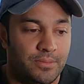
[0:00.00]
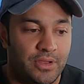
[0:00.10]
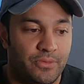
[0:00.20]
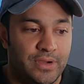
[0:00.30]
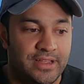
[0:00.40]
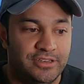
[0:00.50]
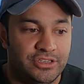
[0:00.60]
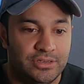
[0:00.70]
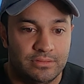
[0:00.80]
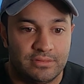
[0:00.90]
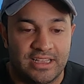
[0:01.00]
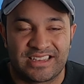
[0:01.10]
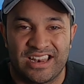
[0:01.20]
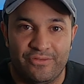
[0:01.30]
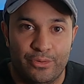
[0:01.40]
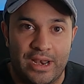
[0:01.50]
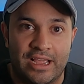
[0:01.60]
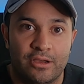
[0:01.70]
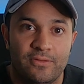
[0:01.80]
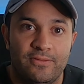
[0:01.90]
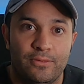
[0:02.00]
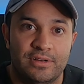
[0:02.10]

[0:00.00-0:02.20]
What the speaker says: which that's kind of what I go for,